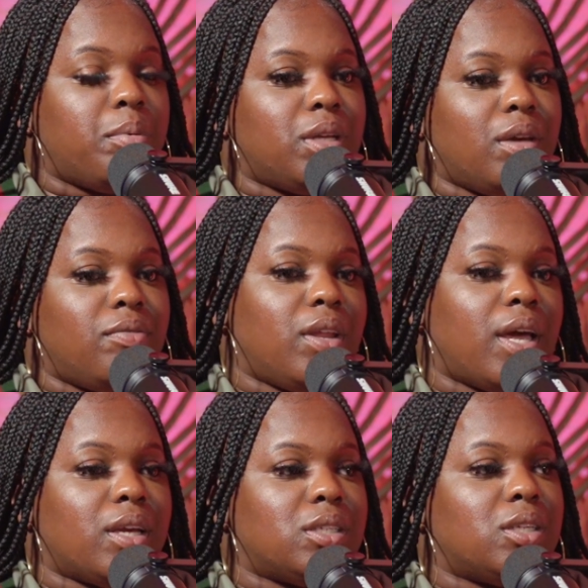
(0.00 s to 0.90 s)
but they feel
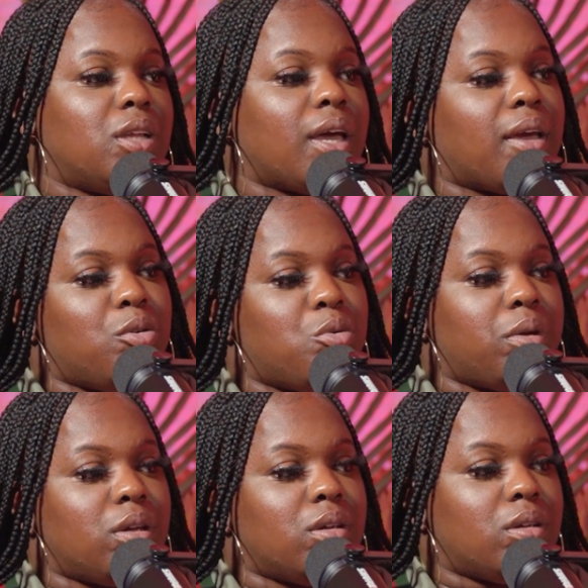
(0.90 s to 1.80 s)
like it's still like a
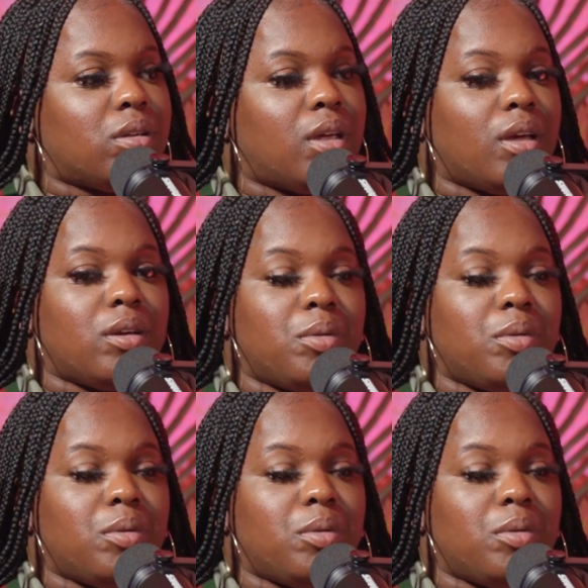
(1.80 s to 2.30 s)
human. Like